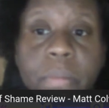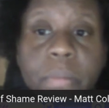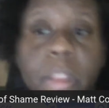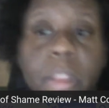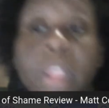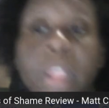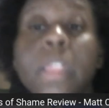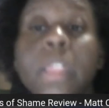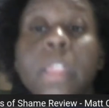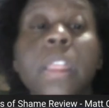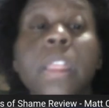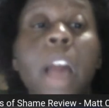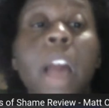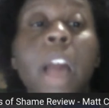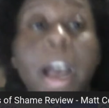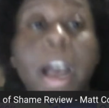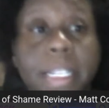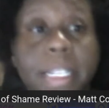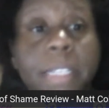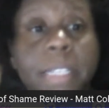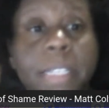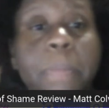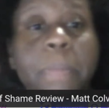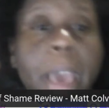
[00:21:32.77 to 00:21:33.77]

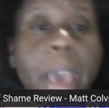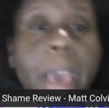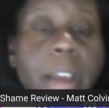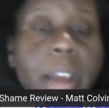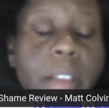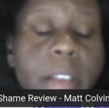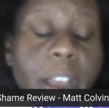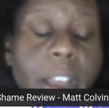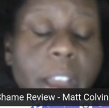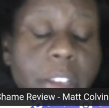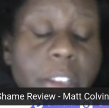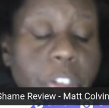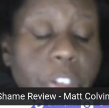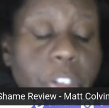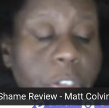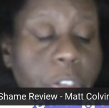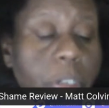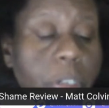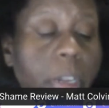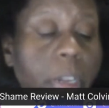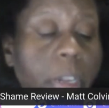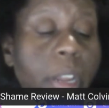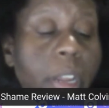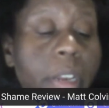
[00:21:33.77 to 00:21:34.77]
Lots of backlash.
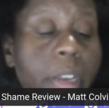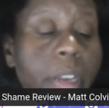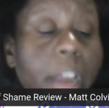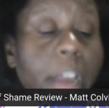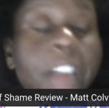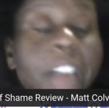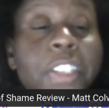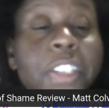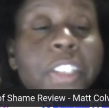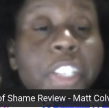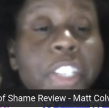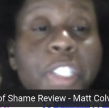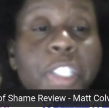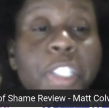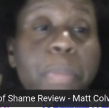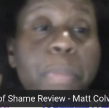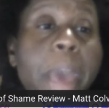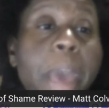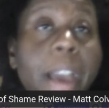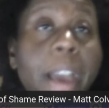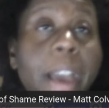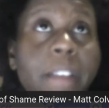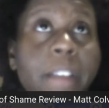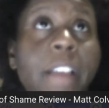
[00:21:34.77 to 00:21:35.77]
Not just
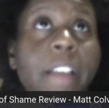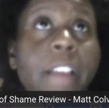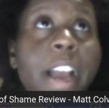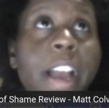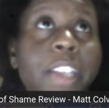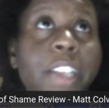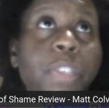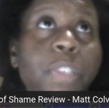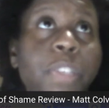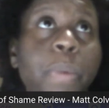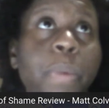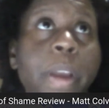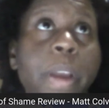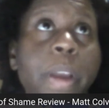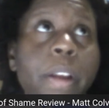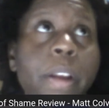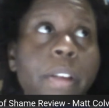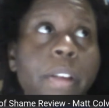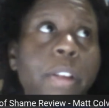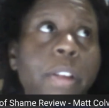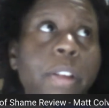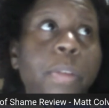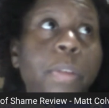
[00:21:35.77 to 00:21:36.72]
backlash where,